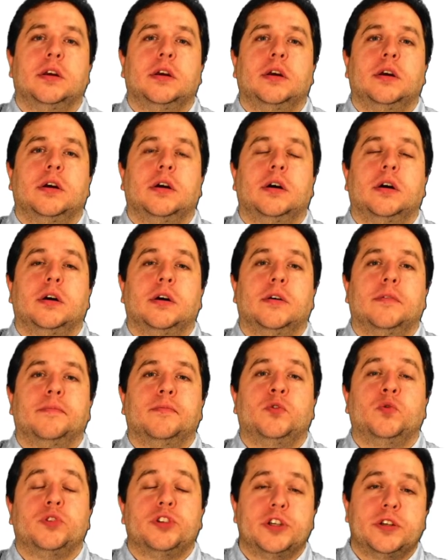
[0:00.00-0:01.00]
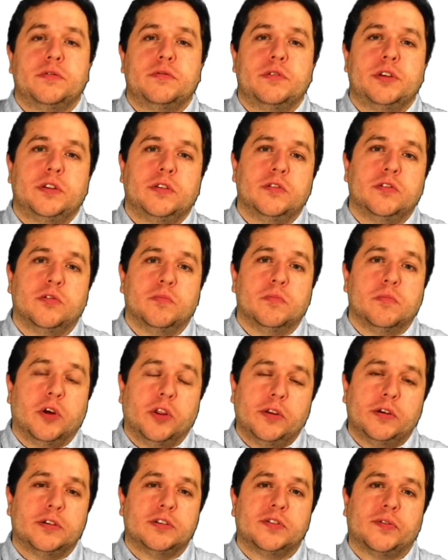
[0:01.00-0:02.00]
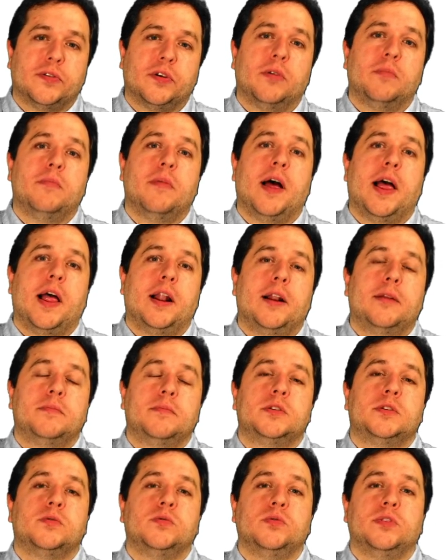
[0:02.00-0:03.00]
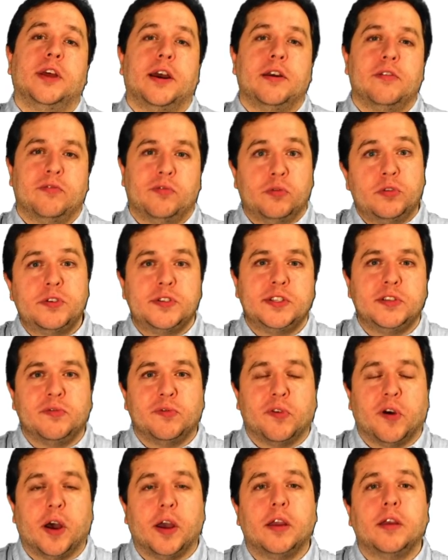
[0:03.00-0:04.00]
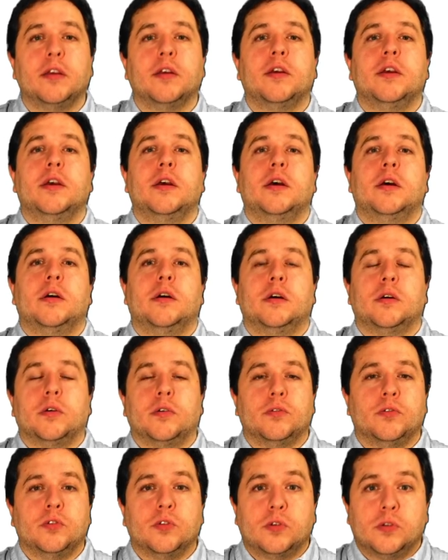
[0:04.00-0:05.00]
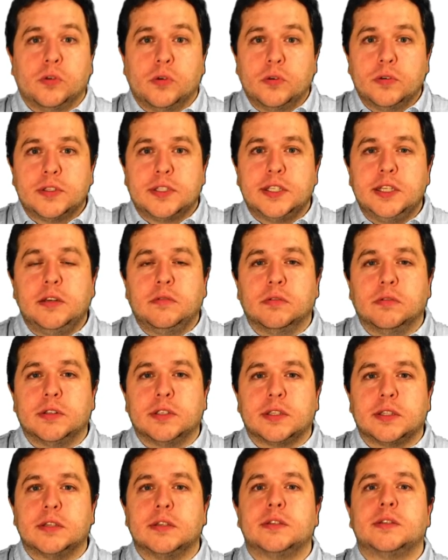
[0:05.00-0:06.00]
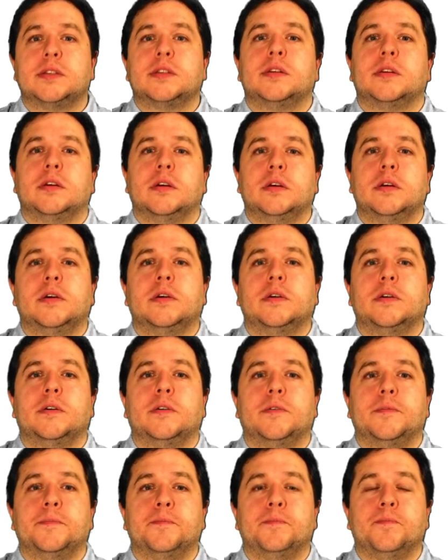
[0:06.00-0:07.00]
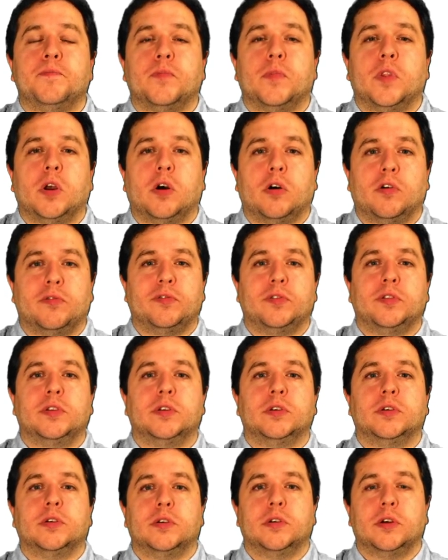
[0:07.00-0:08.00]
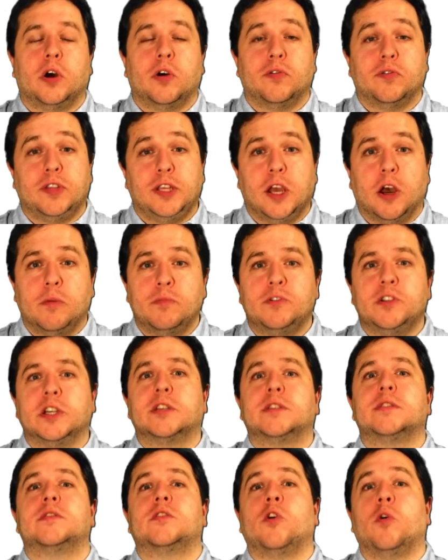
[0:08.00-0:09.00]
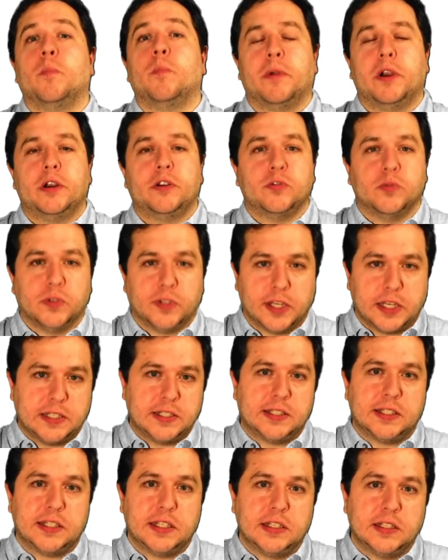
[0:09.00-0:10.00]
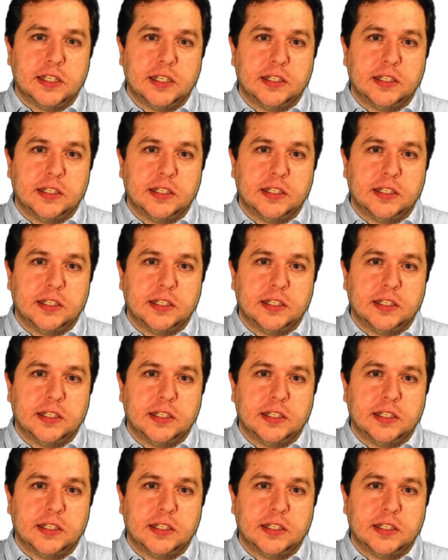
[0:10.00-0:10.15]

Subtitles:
to generate the models from helps to diversify the call sequences of the objects compared to test seeding.